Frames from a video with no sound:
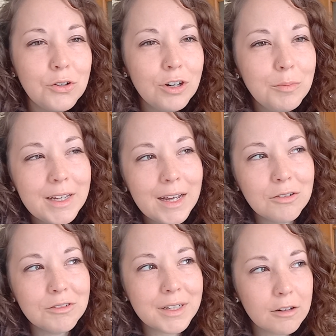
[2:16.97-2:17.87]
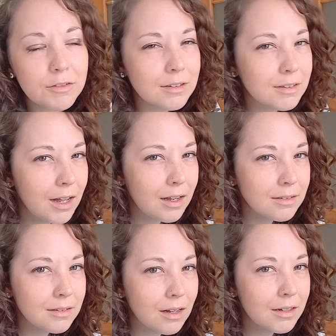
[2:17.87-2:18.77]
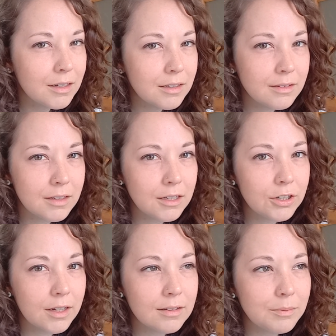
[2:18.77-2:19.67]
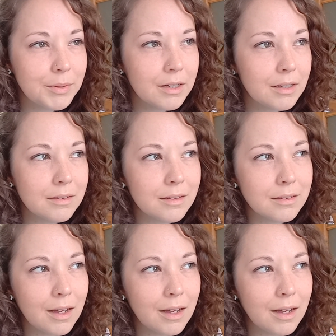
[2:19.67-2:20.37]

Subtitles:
Normally I don't take first class on Intercity trains because